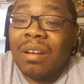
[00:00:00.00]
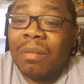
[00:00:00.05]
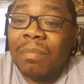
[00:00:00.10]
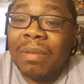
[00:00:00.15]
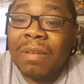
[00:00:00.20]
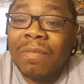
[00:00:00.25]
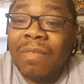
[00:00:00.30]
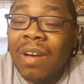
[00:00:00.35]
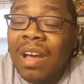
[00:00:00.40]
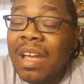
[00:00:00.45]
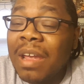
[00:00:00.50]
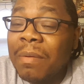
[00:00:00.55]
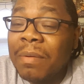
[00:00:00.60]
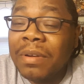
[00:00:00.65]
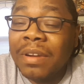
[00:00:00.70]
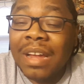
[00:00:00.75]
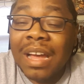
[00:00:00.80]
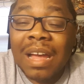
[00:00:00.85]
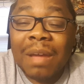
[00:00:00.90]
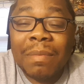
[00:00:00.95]
before you
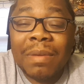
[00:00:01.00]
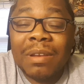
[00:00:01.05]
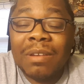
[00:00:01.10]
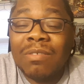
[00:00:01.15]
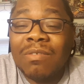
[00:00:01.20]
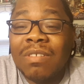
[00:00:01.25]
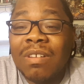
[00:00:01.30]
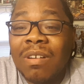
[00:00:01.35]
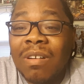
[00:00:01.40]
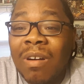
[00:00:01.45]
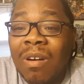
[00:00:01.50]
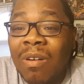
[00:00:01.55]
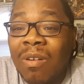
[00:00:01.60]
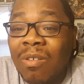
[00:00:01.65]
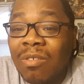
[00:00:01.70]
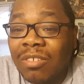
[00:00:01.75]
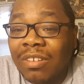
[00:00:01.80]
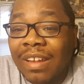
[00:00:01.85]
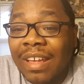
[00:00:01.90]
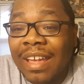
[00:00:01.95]
dive into the
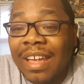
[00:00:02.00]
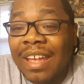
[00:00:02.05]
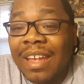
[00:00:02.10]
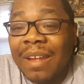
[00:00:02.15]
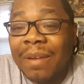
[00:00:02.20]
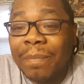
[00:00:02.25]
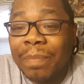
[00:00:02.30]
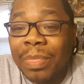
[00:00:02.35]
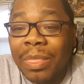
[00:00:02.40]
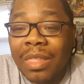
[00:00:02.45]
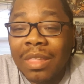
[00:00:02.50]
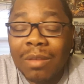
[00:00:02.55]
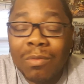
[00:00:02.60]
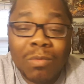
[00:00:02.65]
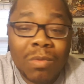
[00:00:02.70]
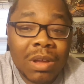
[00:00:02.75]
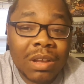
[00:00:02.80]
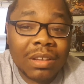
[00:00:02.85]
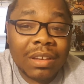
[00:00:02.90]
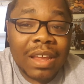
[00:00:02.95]
whole thing, the
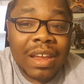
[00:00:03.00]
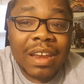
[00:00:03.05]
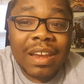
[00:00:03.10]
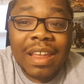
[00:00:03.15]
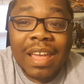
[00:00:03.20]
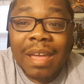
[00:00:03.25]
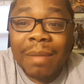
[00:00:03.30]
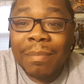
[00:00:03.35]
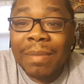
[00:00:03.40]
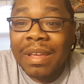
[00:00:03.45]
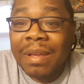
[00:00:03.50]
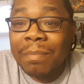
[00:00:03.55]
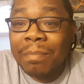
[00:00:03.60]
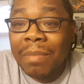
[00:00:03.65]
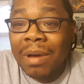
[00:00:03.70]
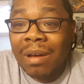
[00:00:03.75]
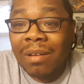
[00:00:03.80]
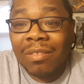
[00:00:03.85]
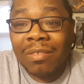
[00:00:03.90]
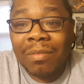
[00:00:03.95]
one thing that been
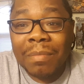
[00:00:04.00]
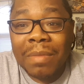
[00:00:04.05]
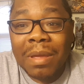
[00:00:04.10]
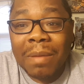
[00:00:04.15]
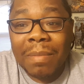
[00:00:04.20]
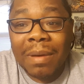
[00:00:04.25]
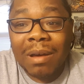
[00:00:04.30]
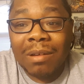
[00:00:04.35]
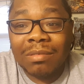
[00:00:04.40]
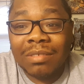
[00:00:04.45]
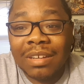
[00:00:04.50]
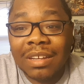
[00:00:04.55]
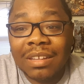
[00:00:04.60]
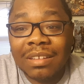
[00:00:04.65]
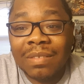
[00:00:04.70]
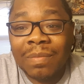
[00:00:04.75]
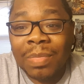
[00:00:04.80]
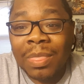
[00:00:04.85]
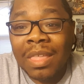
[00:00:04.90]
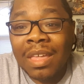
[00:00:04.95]
bothering me about this,
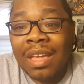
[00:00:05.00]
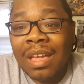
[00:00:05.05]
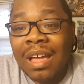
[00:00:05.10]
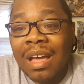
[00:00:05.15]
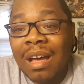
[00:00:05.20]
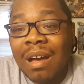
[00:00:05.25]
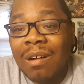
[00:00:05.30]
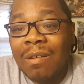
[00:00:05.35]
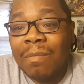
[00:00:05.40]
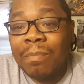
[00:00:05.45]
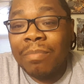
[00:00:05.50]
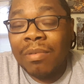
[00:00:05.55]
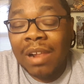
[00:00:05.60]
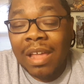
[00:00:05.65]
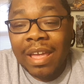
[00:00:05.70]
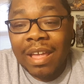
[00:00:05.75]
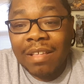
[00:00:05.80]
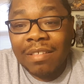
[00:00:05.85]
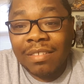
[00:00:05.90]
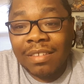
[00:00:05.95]
how
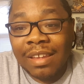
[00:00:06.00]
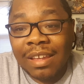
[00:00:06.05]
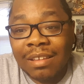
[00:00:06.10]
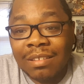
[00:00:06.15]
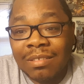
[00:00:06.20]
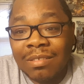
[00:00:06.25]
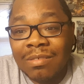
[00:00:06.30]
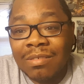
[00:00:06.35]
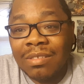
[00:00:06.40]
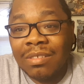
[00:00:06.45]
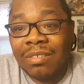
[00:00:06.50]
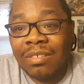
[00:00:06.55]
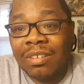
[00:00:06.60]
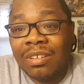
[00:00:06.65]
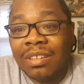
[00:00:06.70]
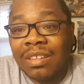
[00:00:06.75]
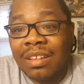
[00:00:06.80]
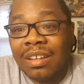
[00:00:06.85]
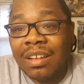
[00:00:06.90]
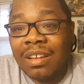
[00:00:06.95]
Black Zetsu
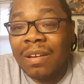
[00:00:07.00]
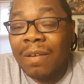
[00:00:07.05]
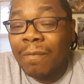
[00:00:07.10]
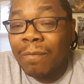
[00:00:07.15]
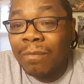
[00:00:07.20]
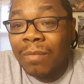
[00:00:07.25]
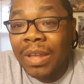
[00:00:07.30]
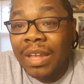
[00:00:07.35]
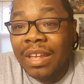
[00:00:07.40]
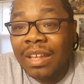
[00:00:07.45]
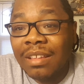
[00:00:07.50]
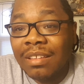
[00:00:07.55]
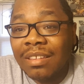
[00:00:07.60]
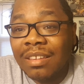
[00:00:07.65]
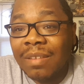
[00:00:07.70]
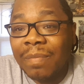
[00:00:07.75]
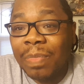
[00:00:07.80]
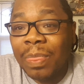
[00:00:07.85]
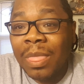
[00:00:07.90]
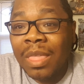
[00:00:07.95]
just to convince
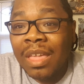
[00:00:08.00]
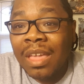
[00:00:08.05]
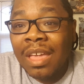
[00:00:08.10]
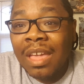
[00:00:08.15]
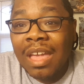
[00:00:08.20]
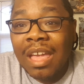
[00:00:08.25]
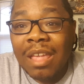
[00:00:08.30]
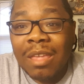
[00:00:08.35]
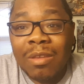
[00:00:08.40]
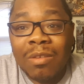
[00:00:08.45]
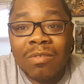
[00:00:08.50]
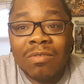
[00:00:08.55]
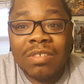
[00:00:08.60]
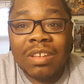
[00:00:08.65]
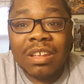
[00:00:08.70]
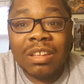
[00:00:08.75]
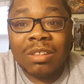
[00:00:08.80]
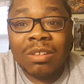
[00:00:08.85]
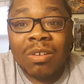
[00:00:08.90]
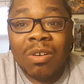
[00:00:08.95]
and use
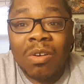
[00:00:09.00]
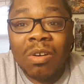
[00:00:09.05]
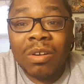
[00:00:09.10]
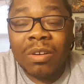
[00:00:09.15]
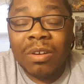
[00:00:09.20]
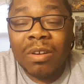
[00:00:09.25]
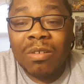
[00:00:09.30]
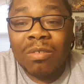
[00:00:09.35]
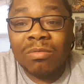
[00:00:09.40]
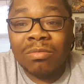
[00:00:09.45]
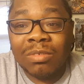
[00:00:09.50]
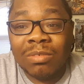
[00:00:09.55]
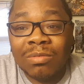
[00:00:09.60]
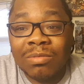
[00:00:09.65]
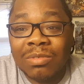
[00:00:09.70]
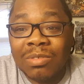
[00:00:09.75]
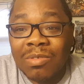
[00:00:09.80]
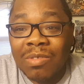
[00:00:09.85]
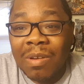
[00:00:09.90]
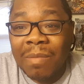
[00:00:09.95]
his
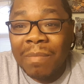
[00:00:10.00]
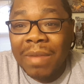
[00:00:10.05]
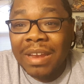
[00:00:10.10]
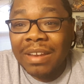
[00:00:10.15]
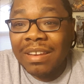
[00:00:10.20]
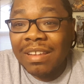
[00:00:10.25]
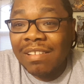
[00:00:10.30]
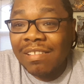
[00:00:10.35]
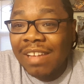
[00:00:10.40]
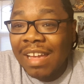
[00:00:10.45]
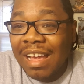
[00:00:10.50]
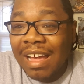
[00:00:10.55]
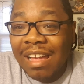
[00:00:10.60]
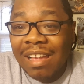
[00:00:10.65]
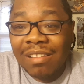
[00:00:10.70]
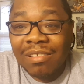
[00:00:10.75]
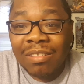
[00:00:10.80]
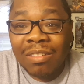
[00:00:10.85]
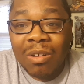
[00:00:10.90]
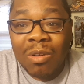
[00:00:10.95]
Tartnozutsu to make these
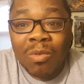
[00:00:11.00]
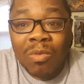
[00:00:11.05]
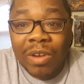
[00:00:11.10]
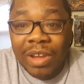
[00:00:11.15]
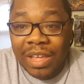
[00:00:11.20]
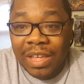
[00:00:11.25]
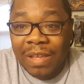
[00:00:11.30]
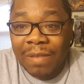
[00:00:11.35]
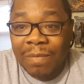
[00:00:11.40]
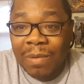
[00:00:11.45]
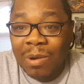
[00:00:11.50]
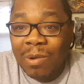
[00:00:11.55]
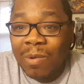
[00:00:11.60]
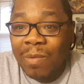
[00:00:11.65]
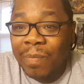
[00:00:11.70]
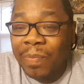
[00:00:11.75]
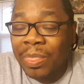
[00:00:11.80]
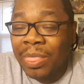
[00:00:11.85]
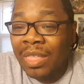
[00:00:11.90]
guys go evil